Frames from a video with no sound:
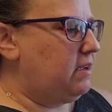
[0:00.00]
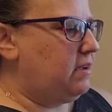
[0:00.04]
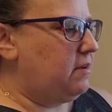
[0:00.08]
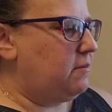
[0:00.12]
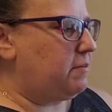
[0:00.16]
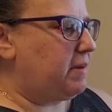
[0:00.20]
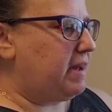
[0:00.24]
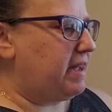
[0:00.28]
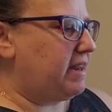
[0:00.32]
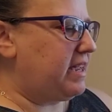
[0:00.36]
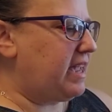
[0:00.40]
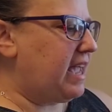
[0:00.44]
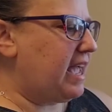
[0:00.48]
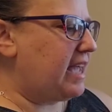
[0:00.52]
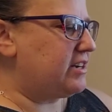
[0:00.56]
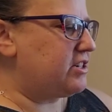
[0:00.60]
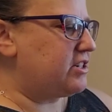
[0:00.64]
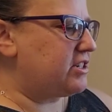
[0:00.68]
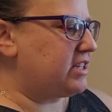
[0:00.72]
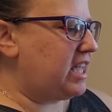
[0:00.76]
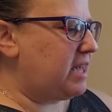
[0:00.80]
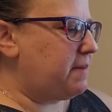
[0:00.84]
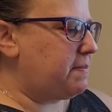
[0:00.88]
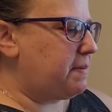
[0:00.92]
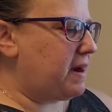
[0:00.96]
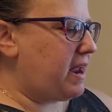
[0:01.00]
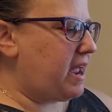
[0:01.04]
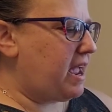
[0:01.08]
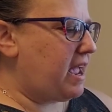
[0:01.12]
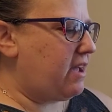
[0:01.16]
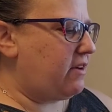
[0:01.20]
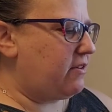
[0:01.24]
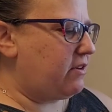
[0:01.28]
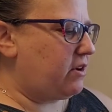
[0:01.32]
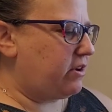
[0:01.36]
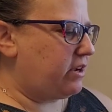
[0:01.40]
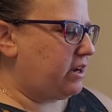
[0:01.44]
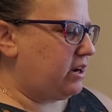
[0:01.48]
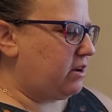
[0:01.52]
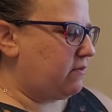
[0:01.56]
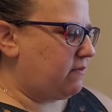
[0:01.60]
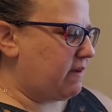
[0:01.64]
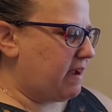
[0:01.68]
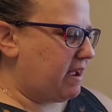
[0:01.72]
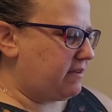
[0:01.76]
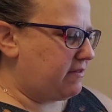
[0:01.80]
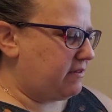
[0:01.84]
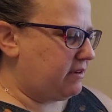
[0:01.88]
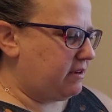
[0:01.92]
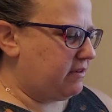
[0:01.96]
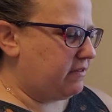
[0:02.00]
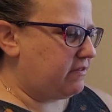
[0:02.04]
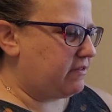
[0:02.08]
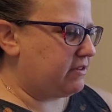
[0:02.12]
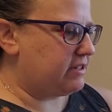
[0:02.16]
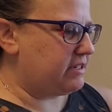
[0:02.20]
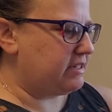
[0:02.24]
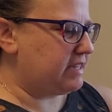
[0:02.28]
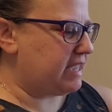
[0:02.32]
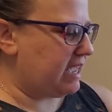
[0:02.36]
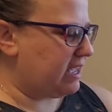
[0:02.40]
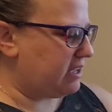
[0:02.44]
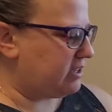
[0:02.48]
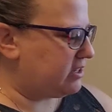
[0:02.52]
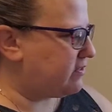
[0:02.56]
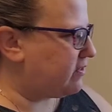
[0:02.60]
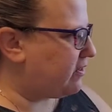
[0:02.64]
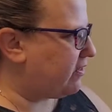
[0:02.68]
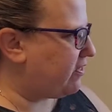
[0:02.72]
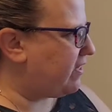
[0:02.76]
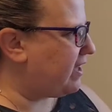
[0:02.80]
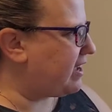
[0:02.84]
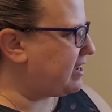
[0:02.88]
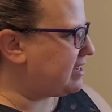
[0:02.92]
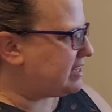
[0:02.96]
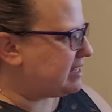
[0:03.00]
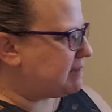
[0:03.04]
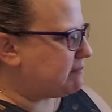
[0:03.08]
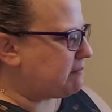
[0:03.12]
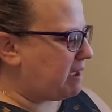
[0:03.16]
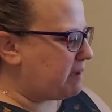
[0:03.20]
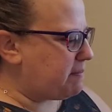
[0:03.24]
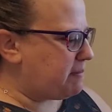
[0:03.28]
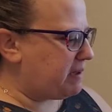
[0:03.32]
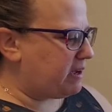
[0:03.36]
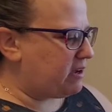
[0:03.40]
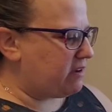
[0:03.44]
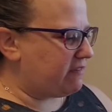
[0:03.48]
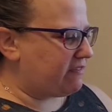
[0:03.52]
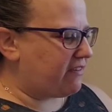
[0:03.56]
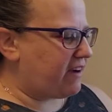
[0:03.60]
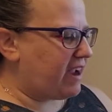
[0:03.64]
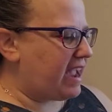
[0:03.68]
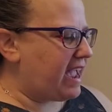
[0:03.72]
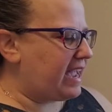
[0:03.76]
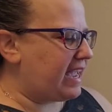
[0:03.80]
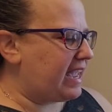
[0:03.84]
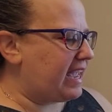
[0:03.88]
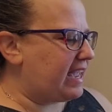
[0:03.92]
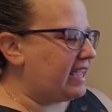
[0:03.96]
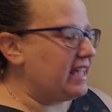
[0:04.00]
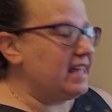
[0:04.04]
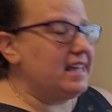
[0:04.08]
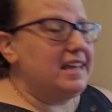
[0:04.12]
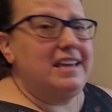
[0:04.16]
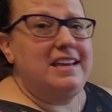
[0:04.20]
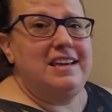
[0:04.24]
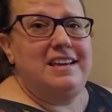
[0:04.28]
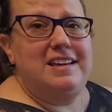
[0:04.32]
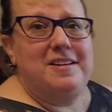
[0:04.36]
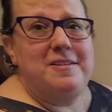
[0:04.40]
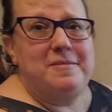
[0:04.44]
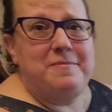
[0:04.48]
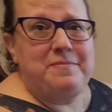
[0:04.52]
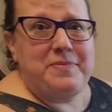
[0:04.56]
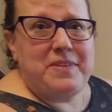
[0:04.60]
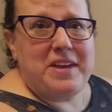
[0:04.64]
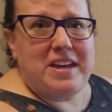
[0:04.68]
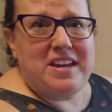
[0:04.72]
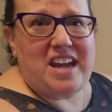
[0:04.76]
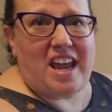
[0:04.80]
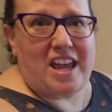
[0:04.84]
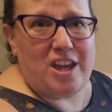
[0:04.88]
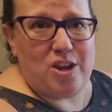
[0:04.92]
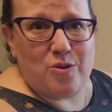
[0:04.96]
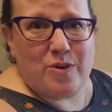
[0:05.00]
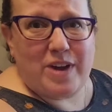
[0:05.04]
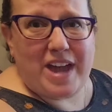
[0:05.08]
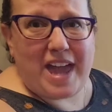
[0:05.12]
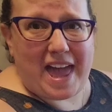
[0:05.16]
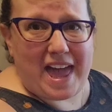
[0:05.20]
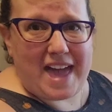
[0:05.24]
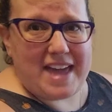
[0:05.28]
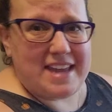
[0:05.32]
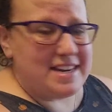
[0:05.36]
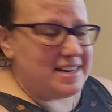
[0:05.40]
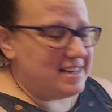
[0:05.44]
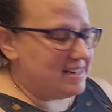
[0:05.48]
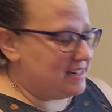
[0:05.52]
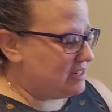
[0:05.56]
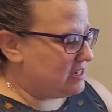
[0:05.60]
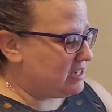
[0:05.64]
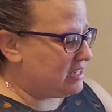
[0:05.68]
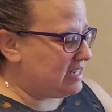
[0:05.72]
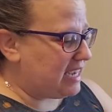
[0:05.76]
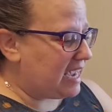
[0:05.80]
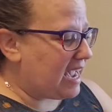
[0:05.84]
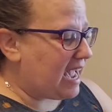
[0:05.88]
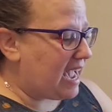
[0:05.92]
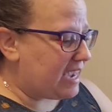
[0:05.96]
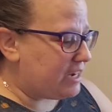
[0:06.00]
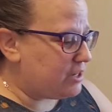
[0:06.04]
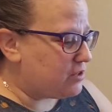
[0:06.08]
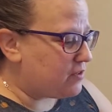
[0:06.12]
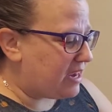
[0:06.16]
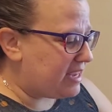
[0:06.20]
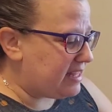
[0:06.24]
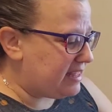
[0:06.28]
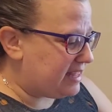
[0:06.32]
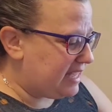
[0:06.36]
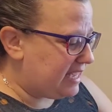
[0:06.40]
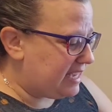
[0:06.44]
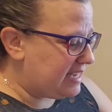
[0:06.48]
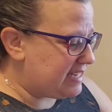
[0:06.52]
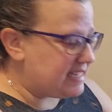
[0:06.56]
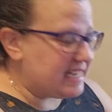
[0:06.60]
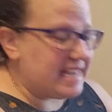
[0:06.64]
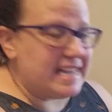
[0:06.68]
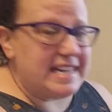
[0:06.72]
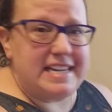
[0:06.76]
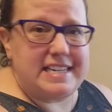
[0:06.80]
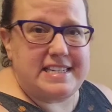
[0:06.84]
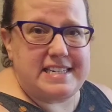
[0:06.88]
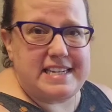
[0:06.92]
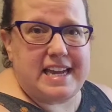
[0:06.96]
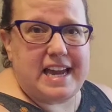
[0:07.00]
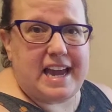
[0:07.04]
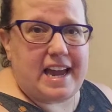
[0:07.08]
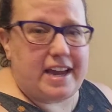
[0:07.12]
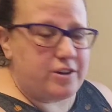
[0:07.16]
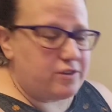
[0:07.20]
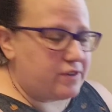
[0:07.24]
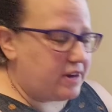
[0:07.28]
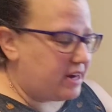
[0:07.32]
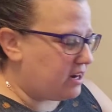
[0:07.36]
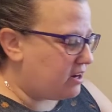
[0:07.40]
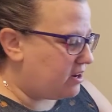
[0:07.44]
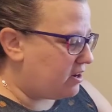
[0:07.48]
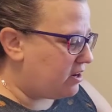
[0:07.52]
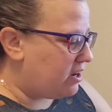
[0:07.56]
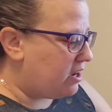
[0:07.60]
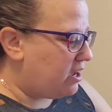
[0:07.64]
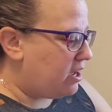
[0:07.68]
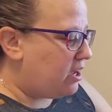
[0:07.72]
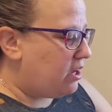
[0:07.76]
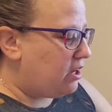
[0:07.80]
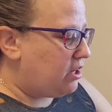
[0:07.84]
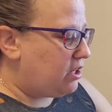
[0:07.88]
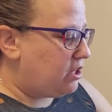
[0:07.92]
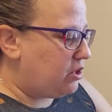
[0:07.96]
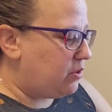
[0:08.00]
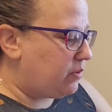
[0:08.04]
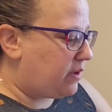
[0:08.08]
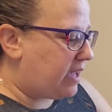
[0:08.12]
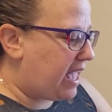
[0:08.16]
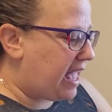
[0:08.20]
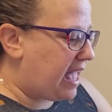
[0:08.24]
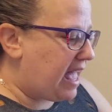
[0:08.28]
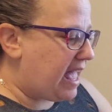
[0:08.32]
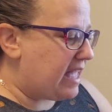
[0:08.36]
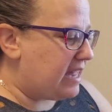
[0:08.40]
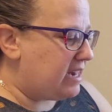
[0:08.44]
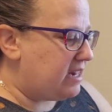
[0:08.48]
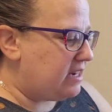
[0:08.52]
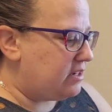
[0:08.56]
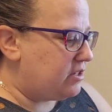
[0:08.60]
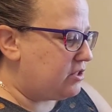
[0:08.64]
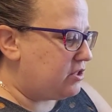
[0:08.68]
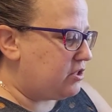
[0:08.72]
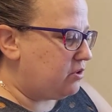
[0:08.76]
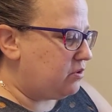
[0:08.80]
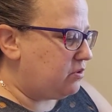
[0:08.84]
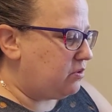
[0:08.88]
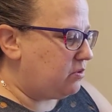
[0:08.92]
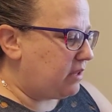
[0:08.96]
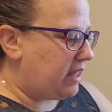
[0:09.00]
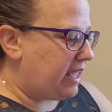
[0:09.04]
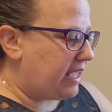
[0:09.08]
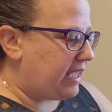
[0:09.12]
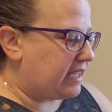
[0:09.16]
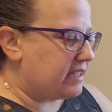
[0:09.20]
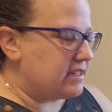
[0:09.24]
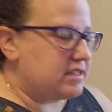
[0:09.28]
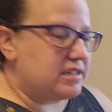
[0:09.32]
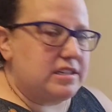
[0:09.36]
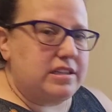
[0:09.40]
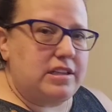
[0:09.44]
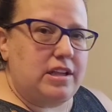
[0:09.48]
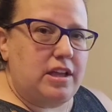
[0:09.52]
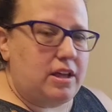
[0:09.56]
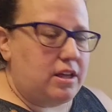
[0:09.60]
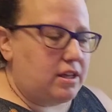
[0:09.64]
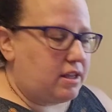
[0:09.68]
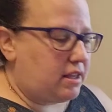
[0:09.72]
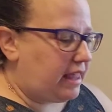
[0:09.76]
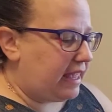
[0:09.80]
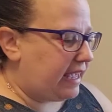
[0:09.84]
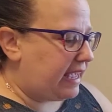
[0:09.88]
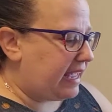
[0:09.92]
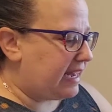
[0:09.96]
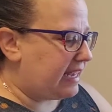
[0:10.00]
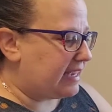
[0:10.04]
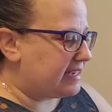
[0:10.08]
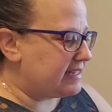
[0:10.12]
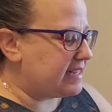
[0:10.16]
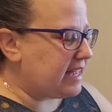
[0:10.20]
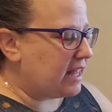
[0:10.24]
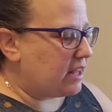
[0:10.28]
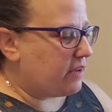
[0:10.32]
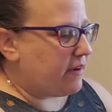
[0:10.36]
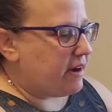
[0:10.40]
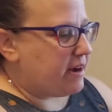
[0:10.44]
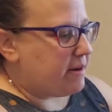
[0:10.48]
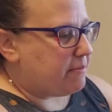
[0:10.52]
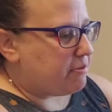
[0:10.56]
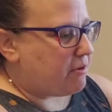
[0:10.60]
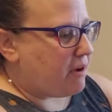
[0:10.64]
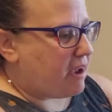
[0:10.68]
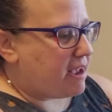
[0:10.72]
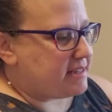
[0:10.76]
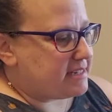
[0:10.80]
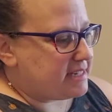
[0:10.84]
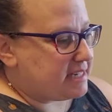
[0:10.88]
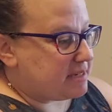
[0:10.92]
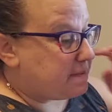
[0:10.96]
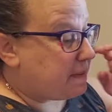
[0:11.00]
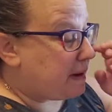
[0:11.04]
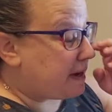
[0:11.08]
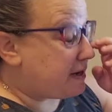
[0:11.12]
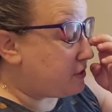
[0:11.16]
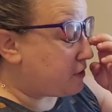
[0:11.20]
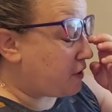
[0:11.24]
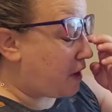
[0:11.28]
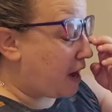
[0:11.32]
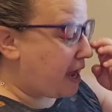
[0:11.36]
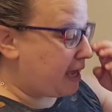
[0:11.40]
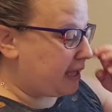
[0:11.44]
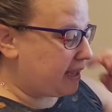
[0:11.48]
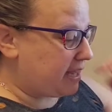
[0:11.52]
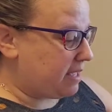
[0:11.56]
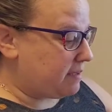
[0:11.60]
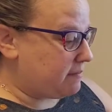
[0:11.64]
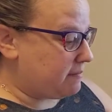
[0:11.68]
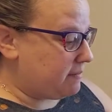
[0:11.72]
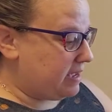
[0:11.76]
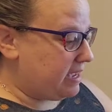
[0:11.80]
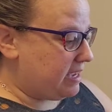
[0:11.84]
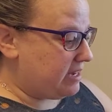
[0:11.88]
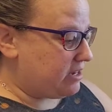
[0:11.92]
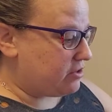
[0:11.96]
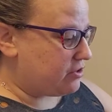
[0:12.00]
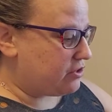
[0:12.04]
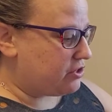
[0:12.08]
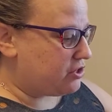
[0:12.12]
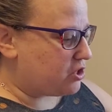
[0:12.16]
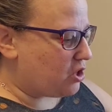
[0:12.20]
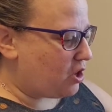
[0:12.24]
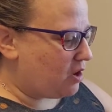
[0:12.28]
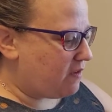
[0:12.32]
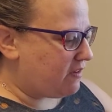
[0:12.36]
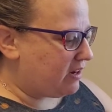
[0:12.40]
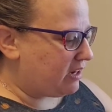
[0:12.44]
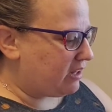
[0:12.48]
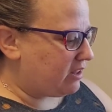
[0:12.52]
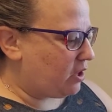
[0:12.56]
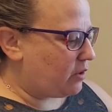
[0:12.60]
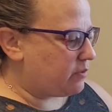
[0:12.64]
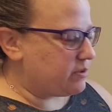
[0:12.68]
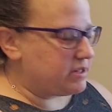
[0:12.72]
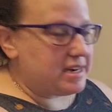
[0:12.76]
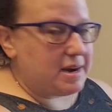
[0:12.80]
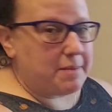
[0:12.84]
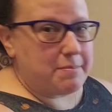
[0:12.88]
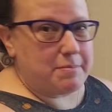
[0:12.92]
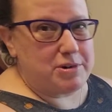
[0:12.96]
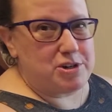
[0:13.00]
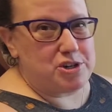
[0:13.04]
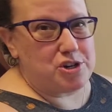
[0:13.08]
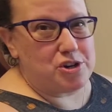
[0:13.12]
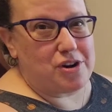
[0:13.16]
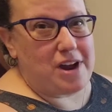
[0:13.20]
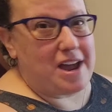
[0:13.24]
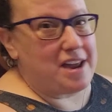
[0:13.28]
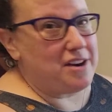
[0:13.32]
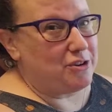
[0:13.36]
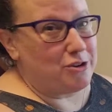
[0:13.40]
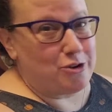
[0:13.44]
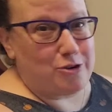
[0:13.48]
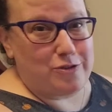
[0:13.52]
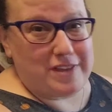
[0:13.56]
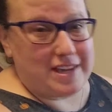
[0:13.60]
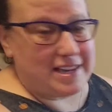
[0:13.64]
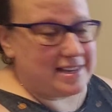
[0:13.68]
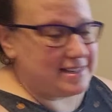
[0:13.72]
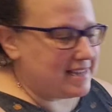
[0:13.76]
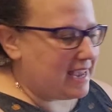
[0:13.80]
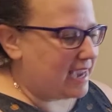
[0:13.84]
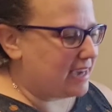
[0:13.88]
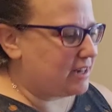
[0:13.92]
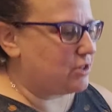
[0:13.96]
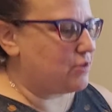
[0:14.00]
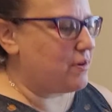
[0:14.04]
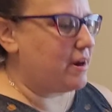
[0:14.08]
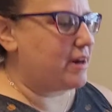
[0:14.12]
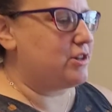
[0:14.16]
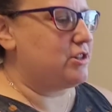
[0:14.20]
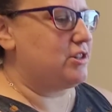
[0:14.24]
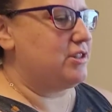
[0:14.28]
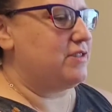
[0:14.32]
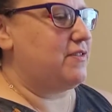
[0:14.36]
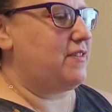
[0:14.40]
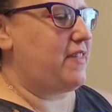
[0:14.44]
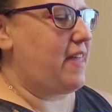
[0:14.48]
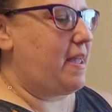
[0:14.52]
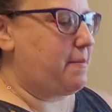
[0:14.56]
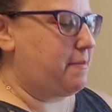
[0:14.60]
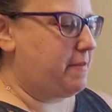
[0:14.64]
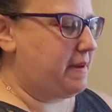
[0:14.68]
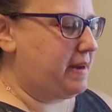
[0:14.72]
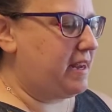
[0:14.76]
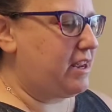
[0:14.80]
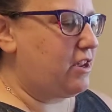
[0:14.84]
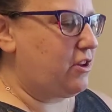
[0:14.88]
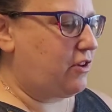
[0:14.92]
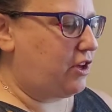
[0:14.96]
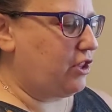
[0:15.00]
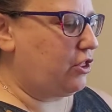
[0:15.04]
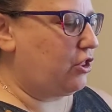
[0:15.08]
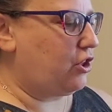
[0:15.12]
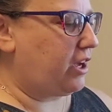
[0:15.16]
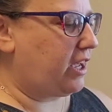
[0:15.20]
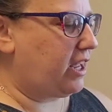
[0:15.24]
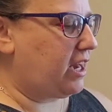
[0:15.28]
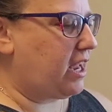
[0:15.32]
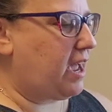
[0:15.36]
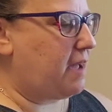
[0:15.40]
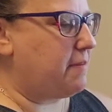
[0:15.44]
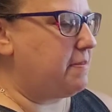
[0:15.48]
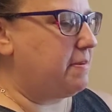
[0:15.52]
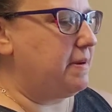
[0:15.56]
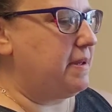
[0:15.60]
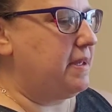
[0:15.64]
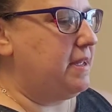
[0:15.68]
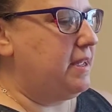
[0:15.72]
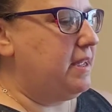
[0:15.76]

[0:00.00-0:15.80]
But yeah, just keep an eye out all year round for sales, for things that might be good for hanging. Now you can dehydrate these in a dehydrator. You can do like an accelerated process by drying them in your stove at a low temperature. I don't know the exact directions for that, but you can look it up.